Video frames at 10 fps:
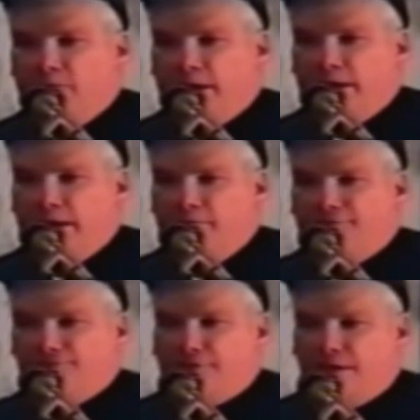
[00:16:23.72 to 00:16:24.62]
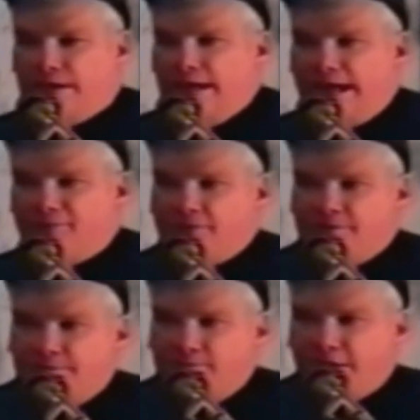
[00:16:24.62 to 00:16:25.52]
Anyway, he was uh,
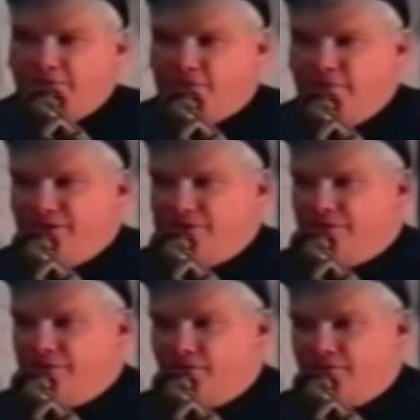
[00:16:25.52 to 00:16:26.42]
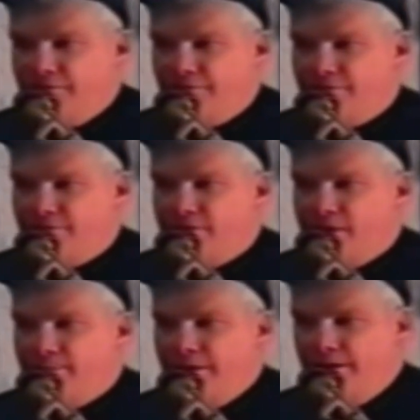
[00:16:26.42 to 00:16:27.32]
captured by the French, turned over to the
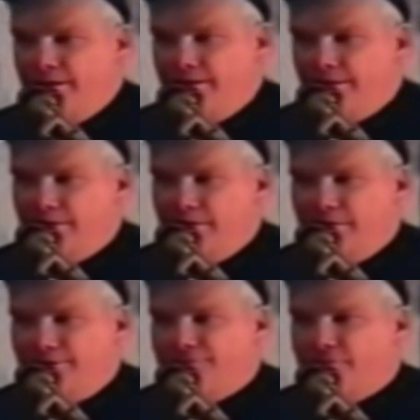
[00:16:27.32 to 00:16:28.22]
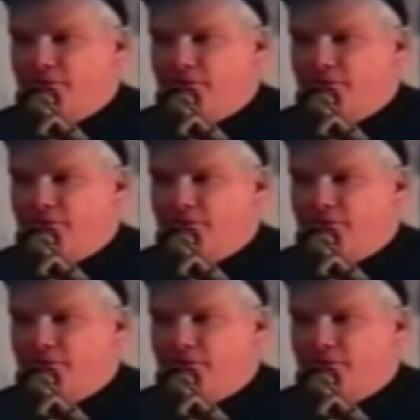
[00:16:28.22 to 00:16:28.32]
Third Army, the uh, U.S.